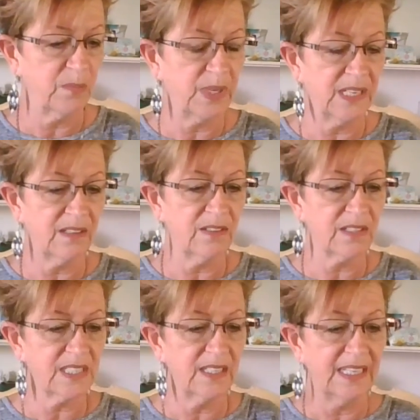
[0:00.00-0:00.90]
But it
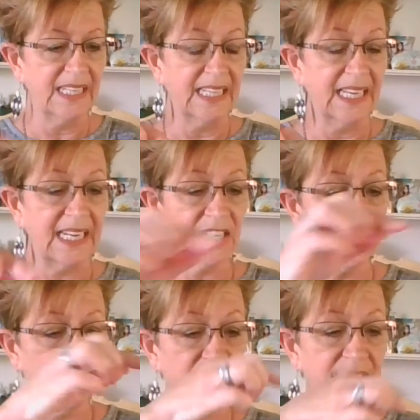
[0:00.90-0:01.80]

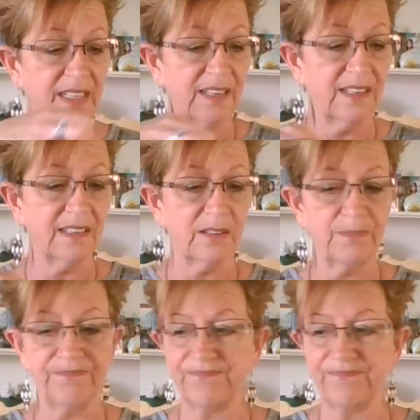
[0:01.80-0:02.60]
actually looks like like